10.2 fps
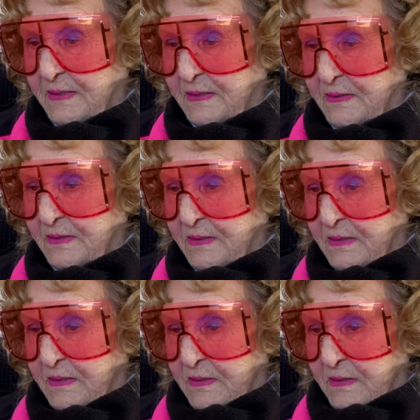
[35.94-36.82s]

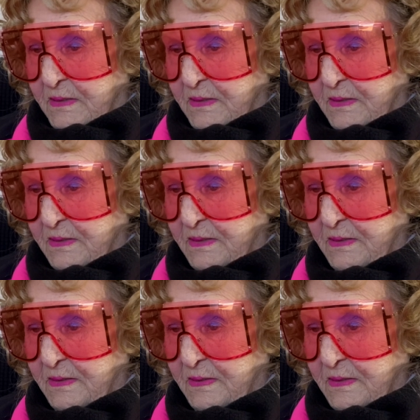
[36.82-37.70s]

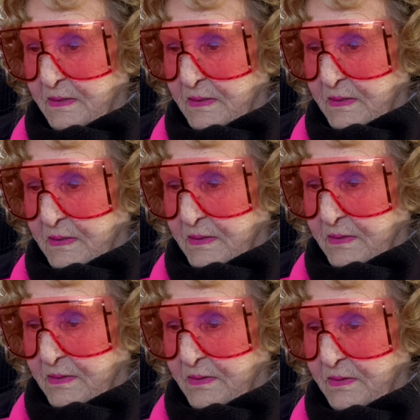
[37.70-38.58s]

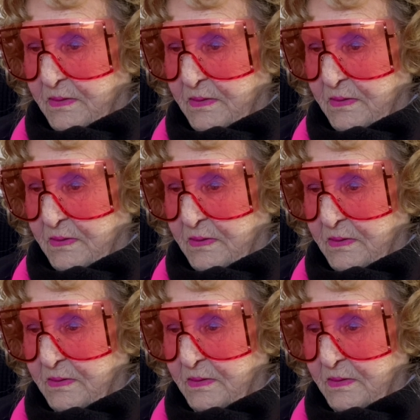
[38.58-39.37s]
(silence)